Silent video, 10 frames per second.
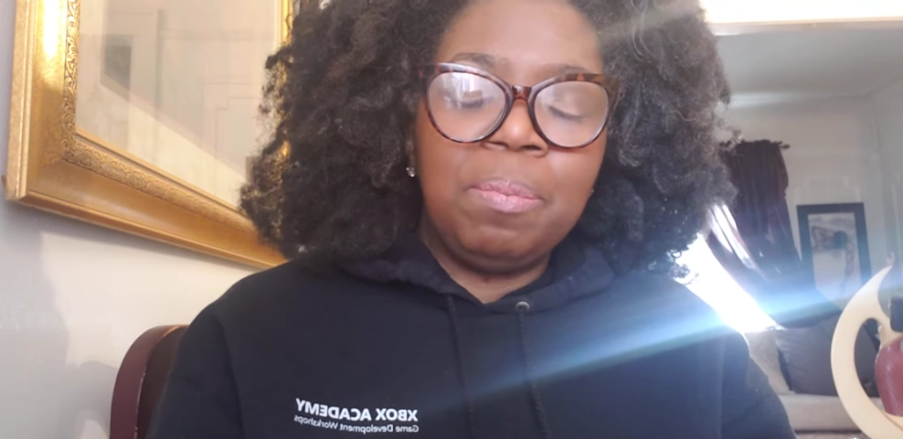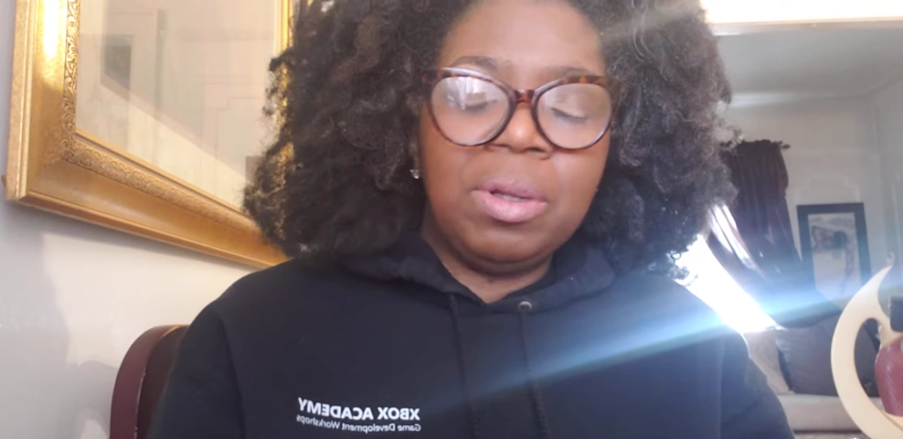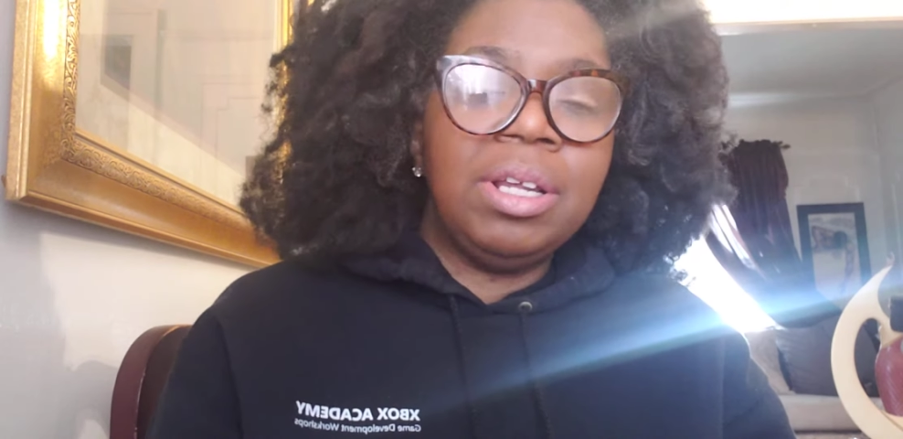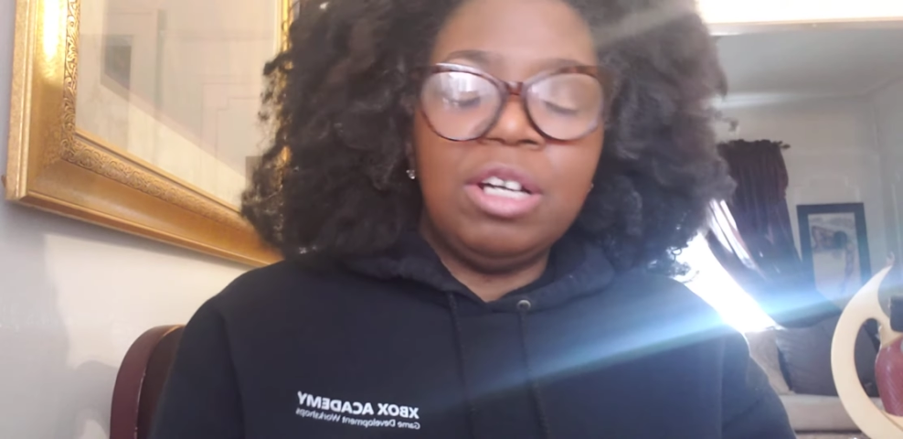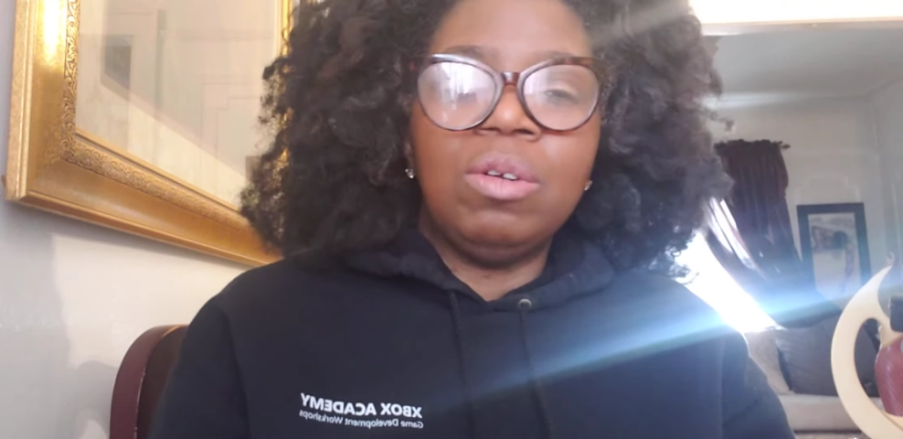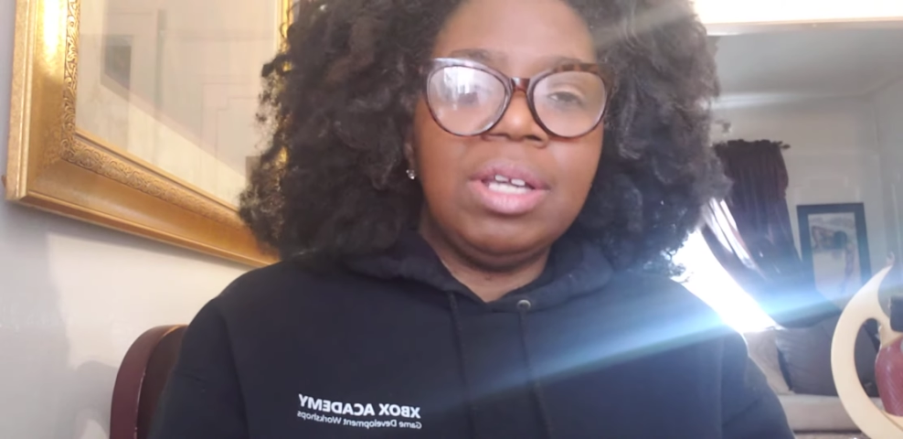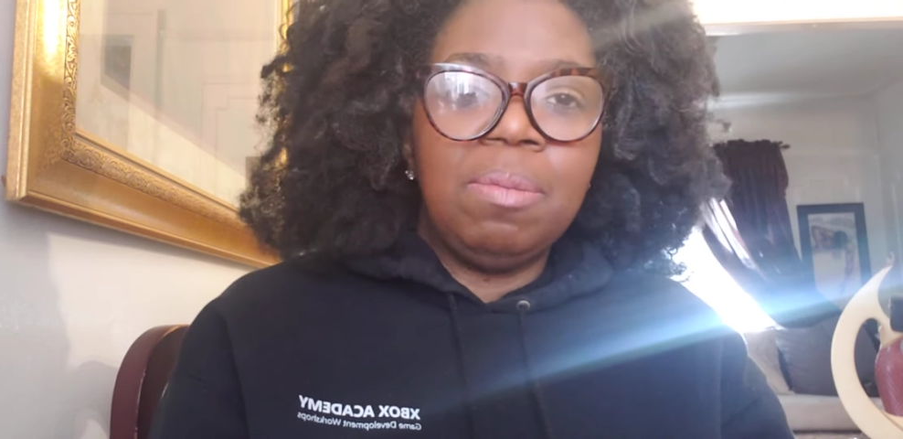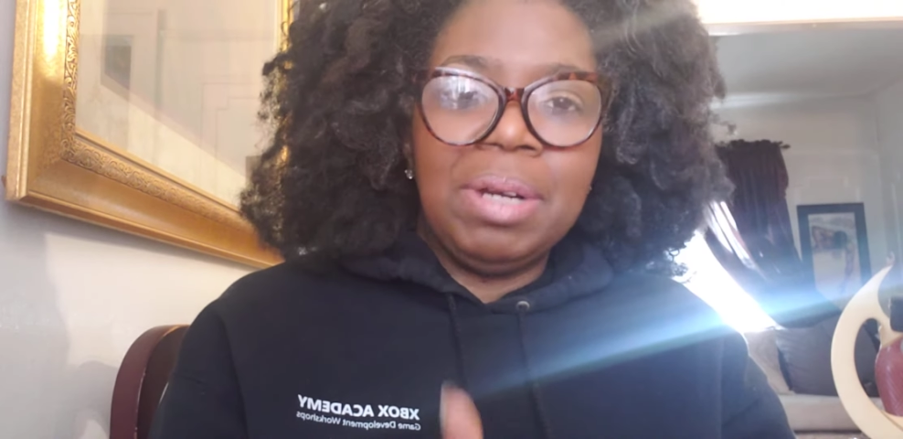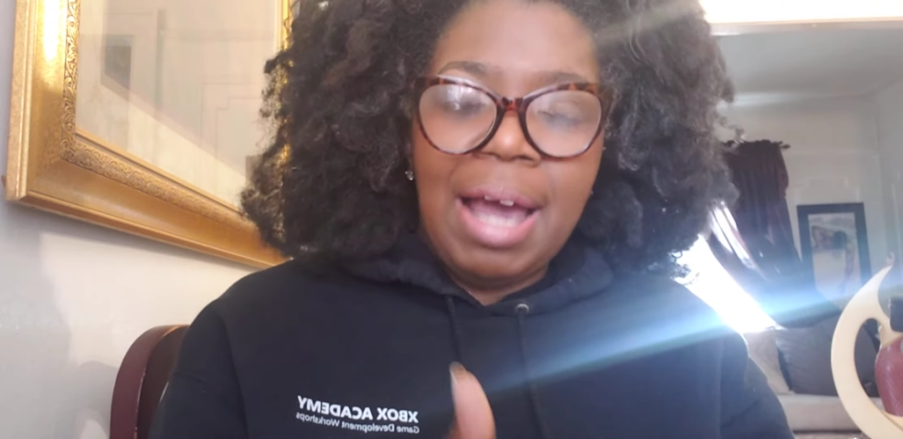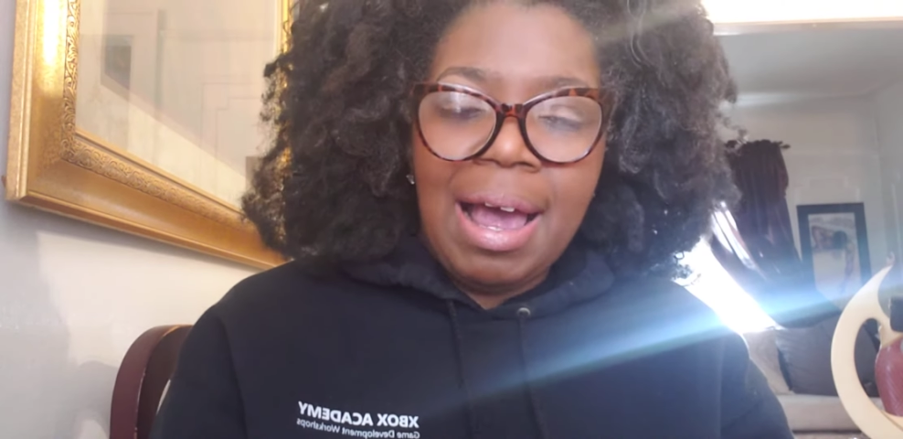literally
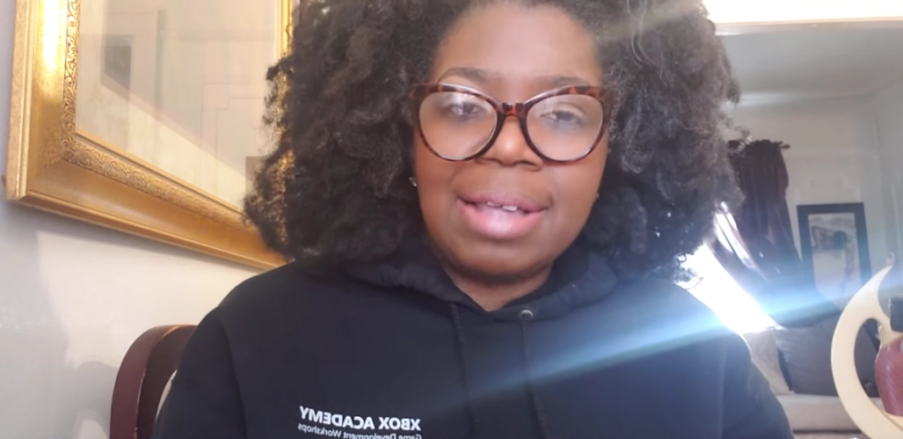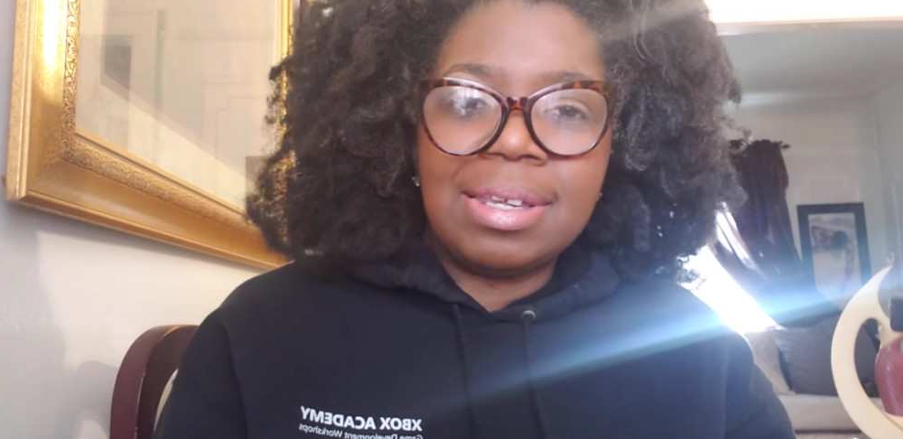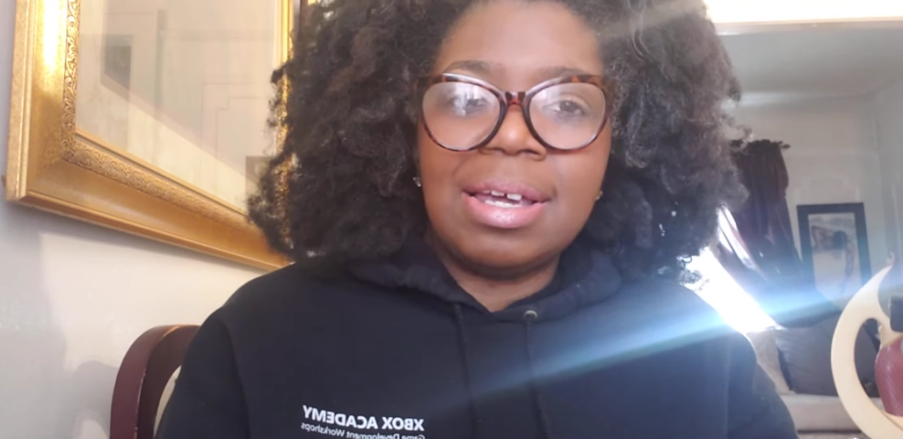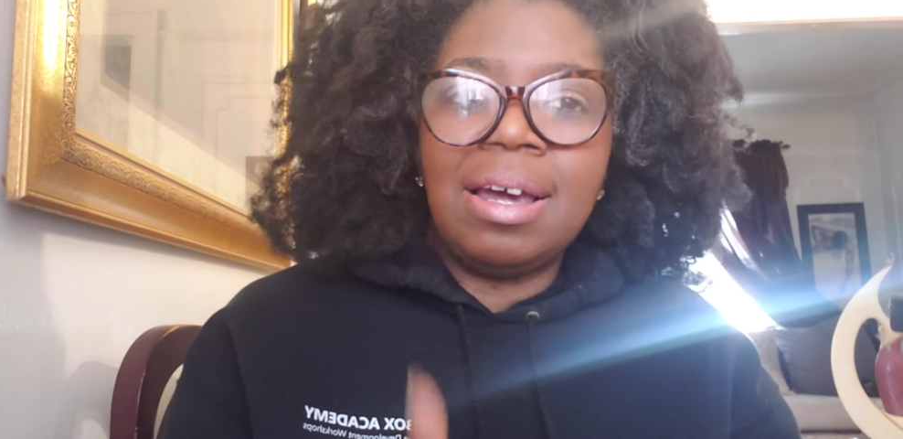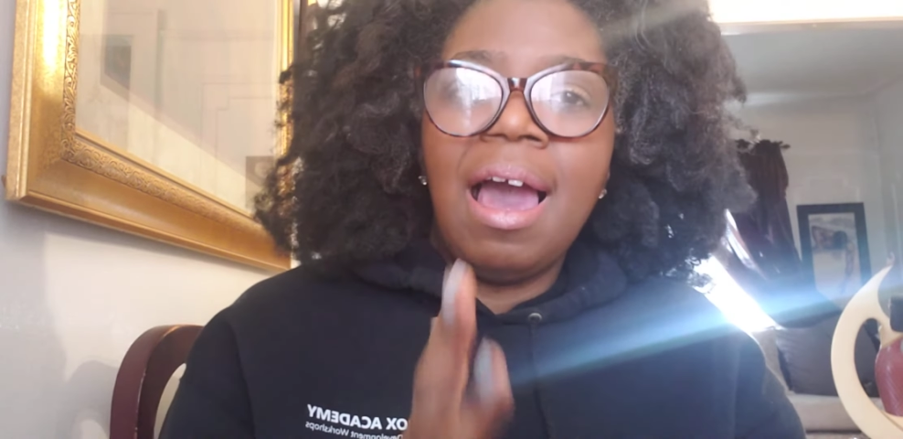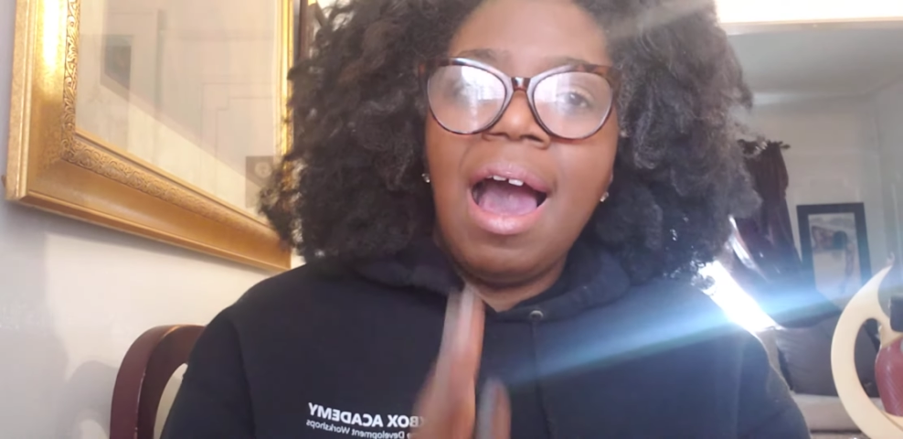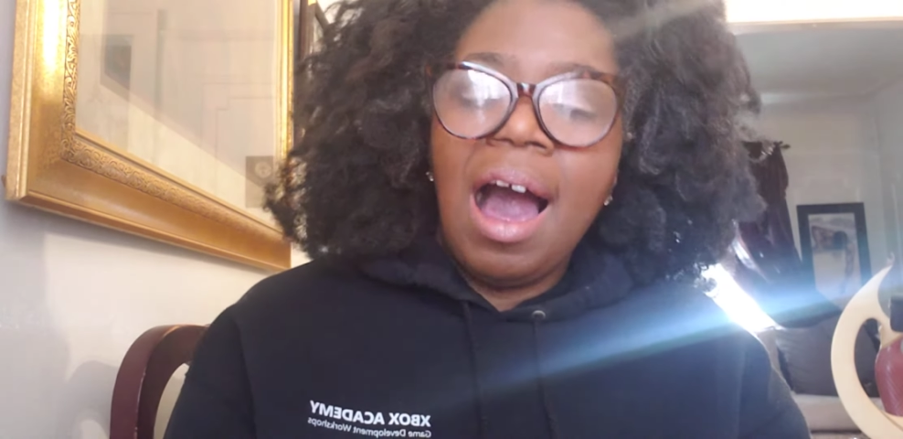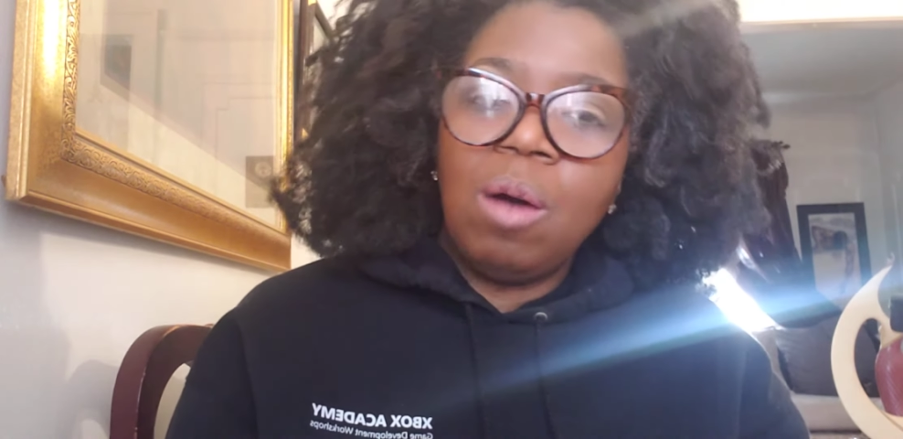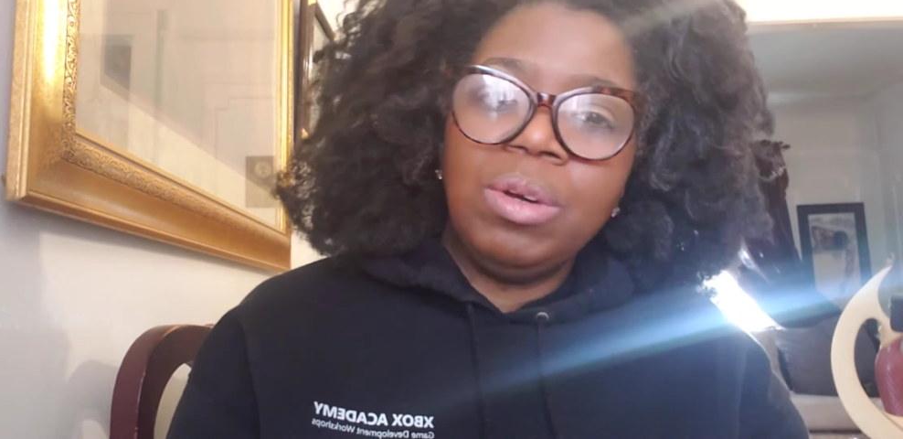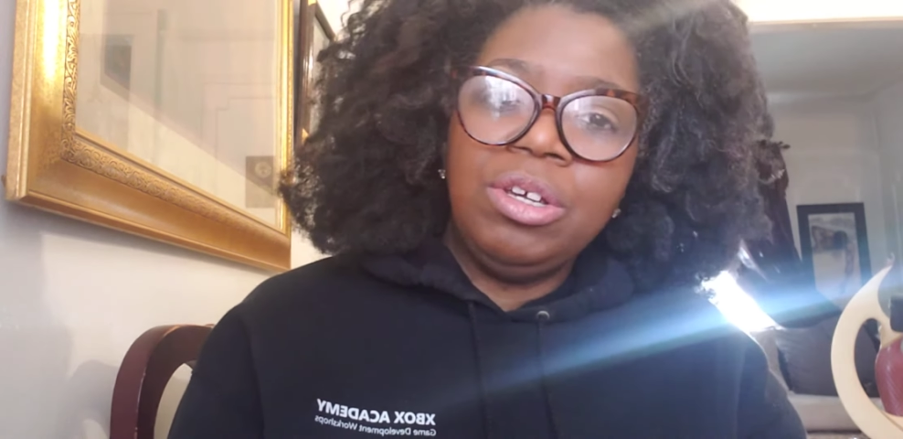been asking,
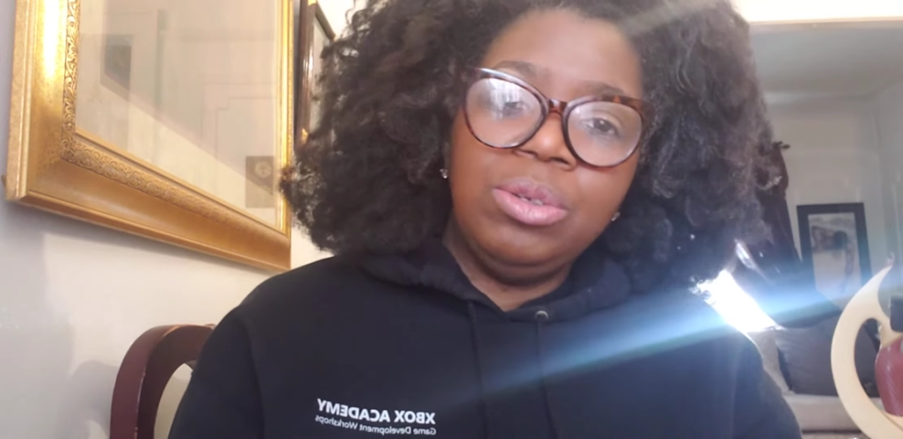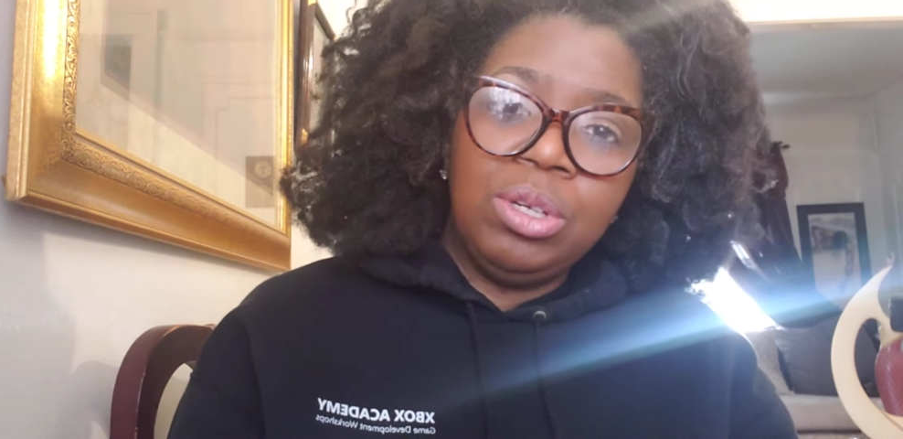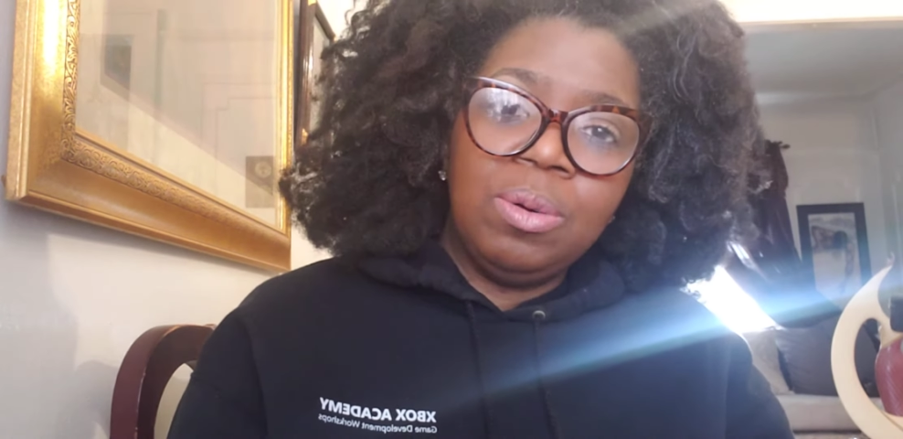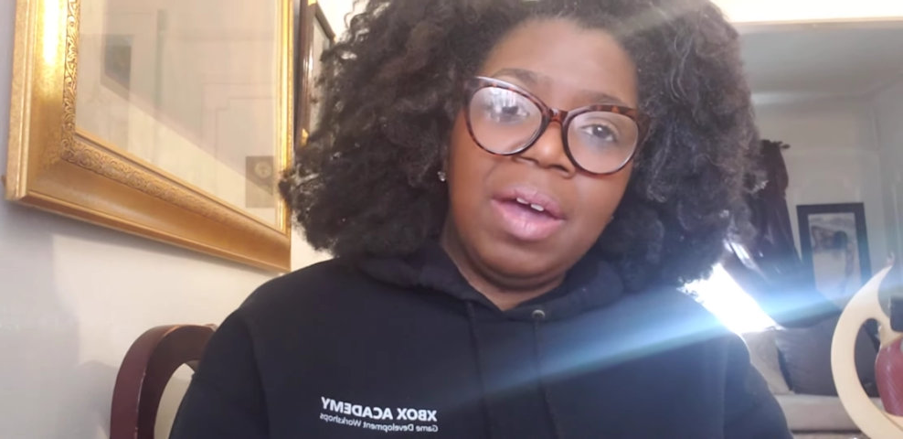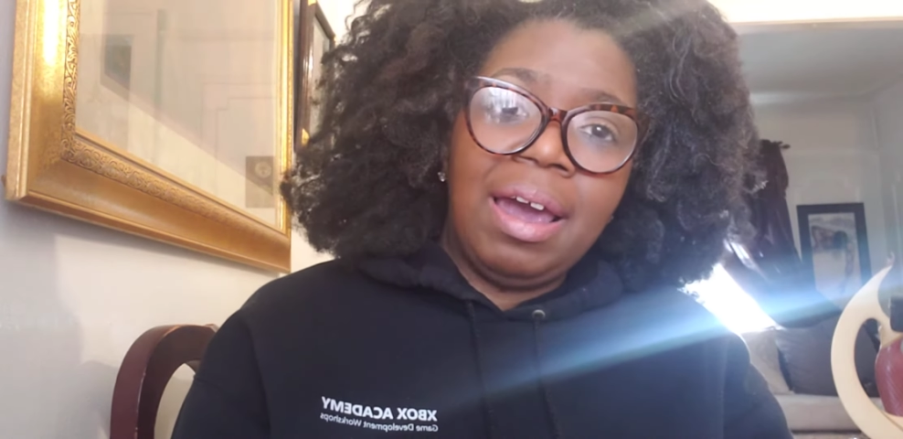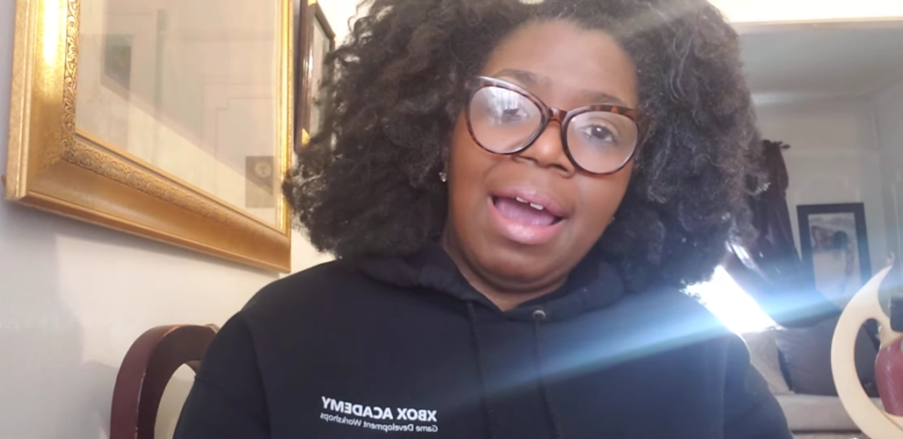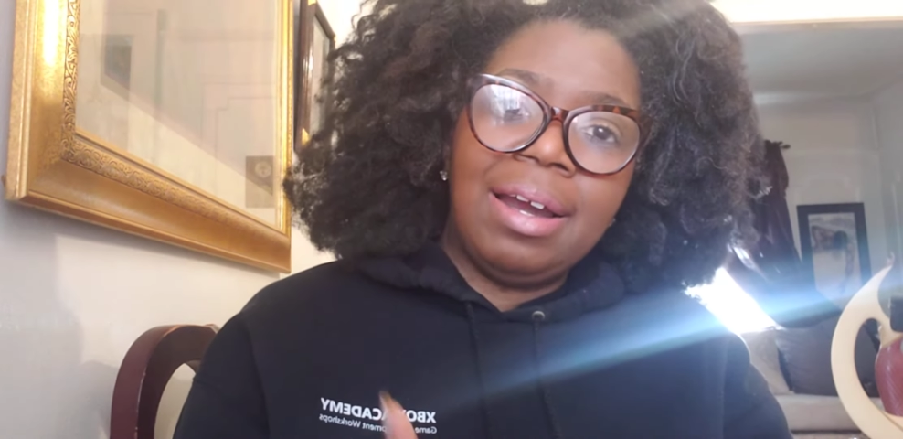how are you doing?